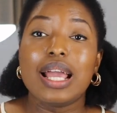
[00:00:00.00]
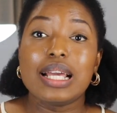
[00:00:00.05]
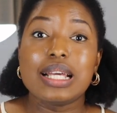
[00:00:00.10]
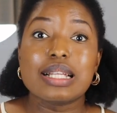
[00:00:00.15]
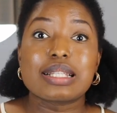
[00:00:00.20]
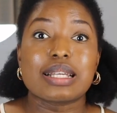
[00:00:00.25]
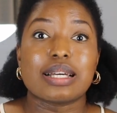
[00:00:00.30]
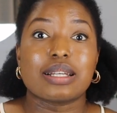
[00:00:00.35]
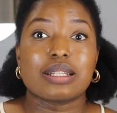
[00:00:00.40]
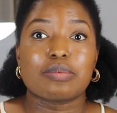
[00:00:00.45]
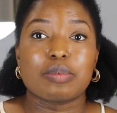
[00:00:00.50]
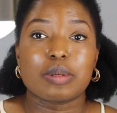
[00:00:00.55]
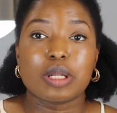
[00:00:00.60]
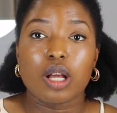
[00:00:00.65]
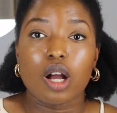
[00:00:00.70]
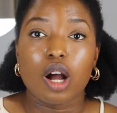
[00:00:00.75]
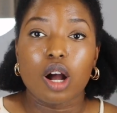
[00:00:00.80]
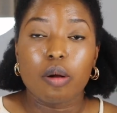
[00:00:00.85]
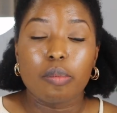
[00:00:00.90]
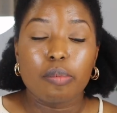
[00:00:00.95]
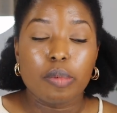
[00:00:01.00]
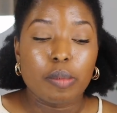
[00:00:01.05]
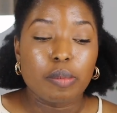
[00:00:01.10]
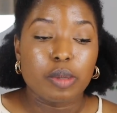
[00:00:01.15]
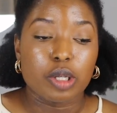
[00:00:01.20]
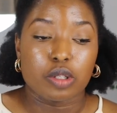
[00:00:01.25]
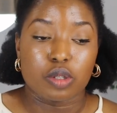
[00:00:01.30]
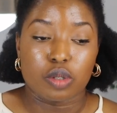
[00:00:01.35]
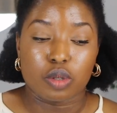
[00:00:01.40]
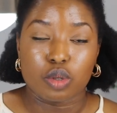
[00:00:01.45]
It has been
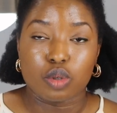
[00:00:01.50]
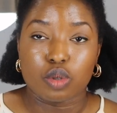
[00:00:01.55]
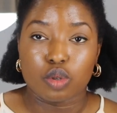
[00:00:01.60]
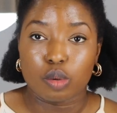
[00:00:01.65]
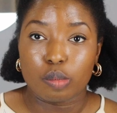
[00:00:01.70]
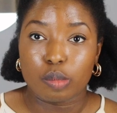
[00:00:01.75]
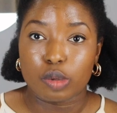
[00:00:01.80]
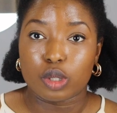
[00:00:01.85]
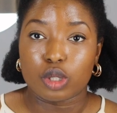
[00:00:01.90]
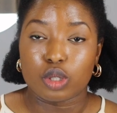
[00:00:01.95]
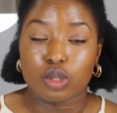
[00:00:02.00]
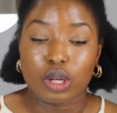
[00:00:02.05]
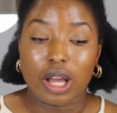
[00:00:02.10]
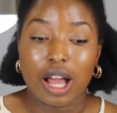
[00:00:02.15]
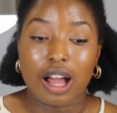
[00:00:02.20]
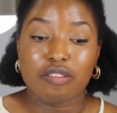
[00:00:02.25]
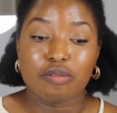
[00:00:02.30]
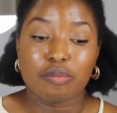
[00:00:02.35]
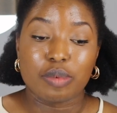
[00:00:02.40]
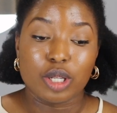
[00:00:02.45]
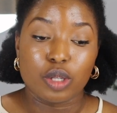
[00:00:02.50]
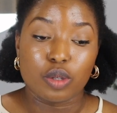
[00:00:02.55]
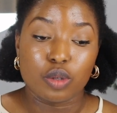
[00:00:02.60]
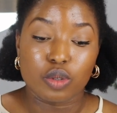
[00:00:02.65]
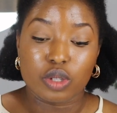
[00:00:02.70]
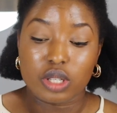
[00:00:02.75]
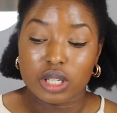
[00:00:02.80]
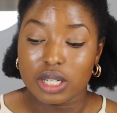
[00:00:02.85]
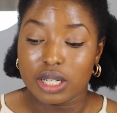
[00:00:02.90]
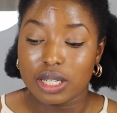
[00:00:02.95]
helping me so much, so I've been
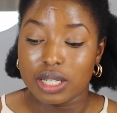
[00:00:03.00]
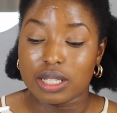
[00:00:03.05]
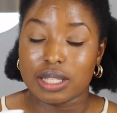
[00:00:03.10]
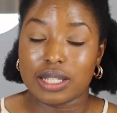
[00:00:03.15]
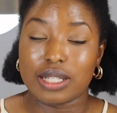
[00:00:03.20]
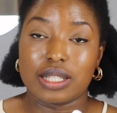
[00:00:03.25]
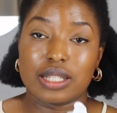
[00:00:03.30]
using it.